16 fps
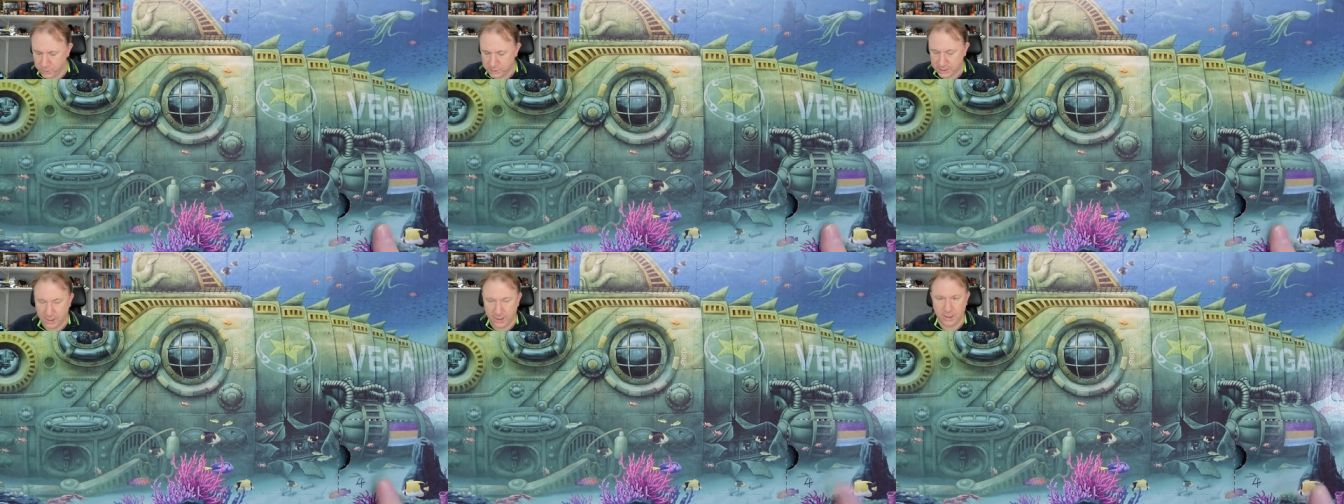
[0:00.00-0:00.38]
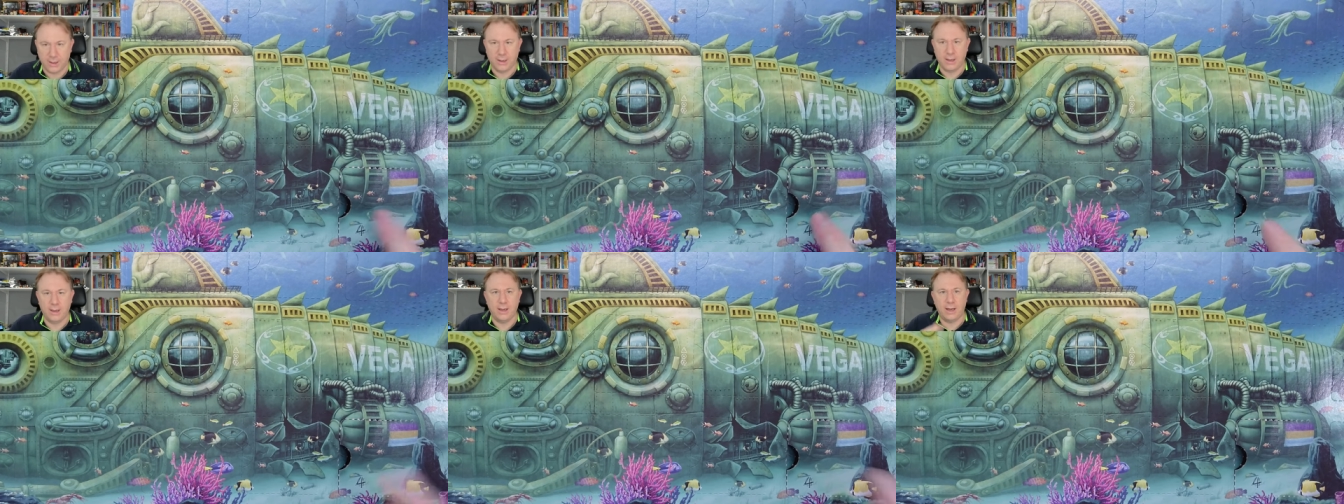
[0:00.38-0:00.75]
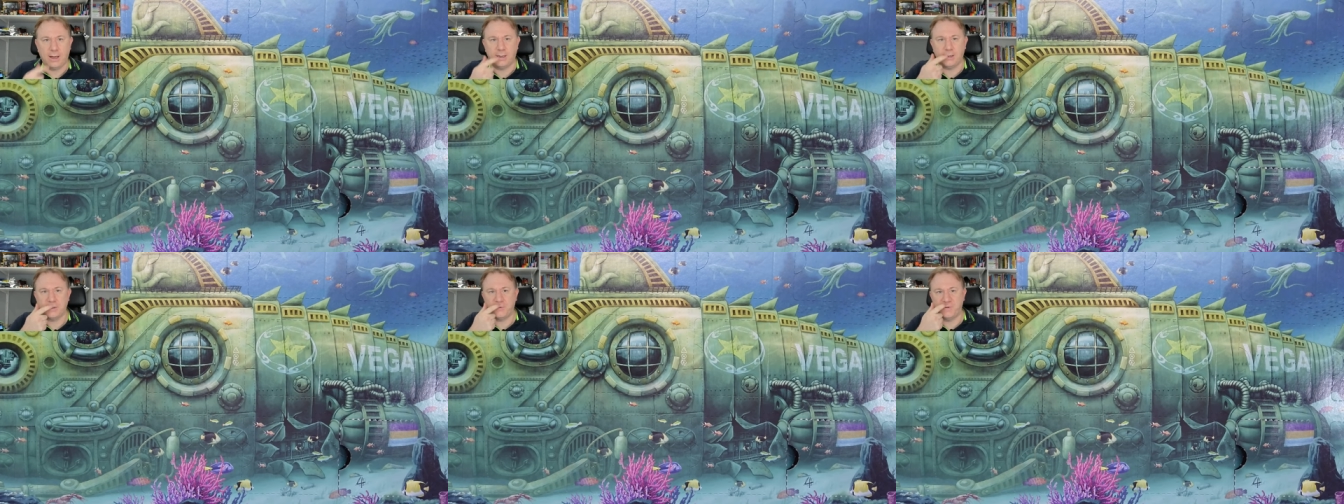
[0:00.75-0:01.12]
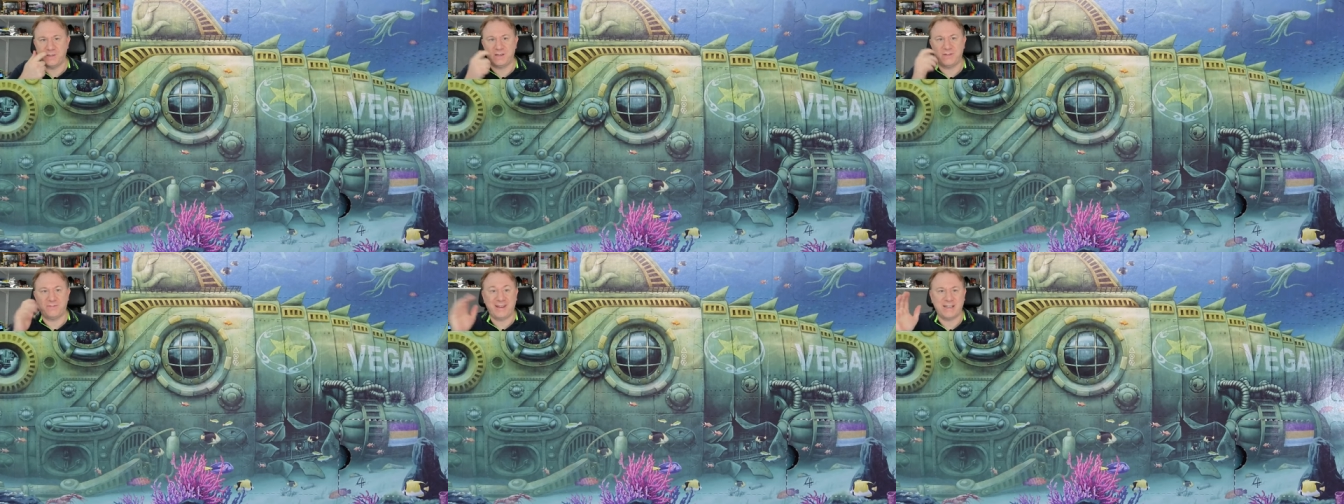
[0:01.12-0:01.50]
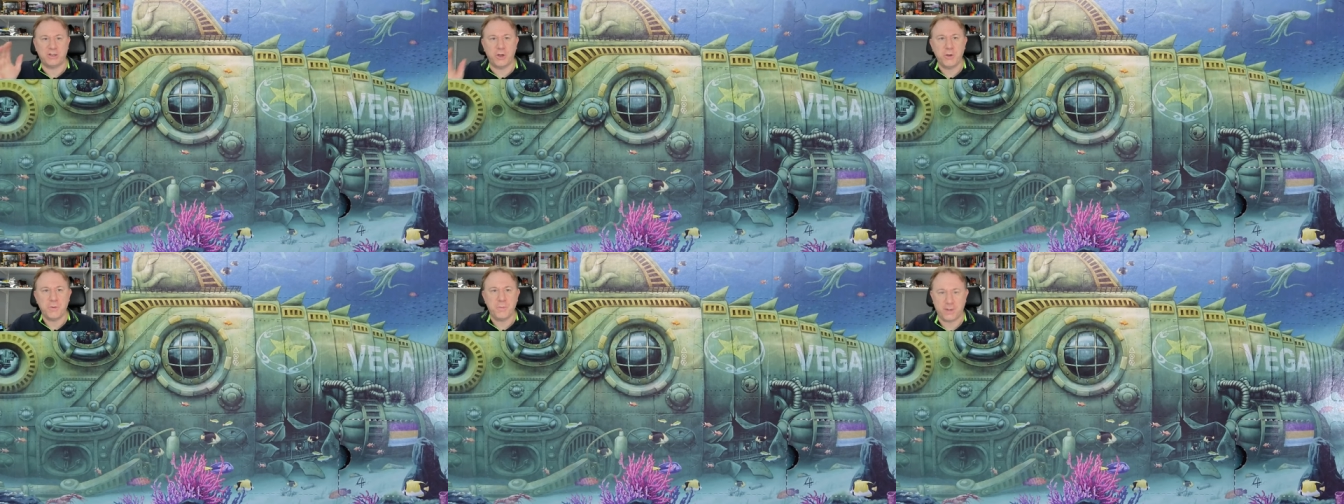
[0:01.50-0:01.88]
was here. And as always, I've had
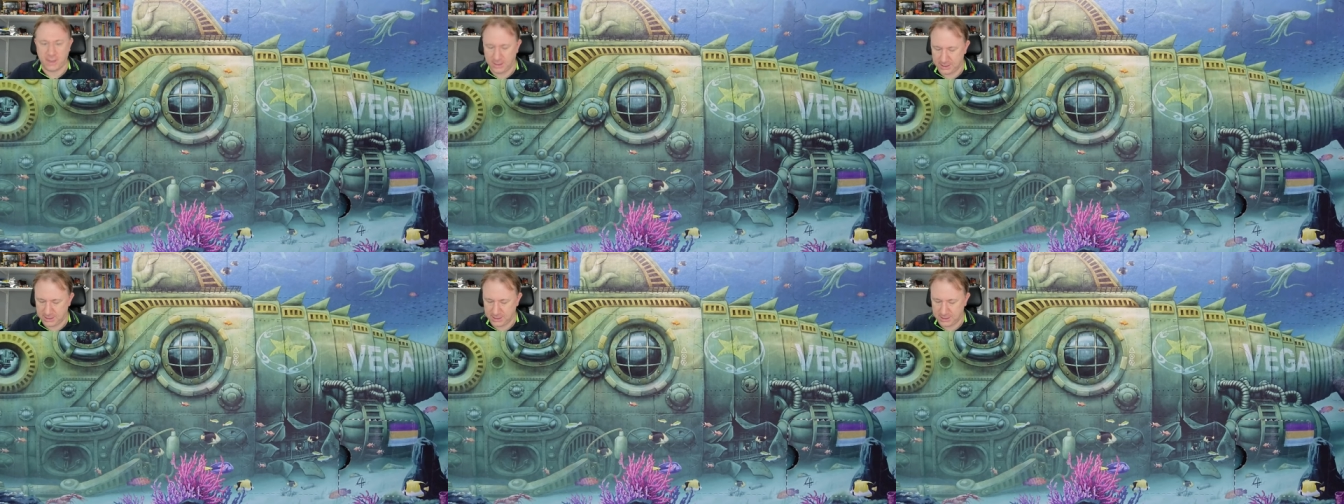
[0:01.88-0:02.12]
to open it